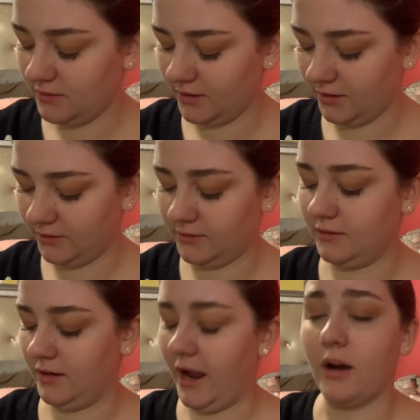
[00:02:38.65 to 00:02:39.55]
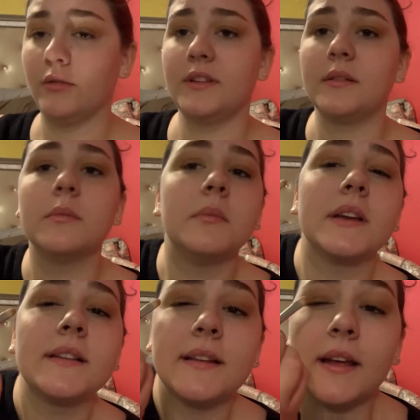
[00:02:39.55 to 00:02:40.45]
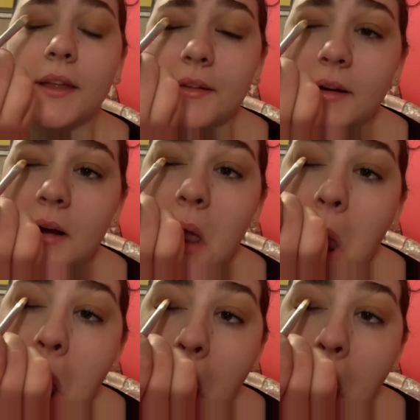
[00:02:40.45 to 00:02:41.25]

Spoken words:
and ounce mixed together. I'm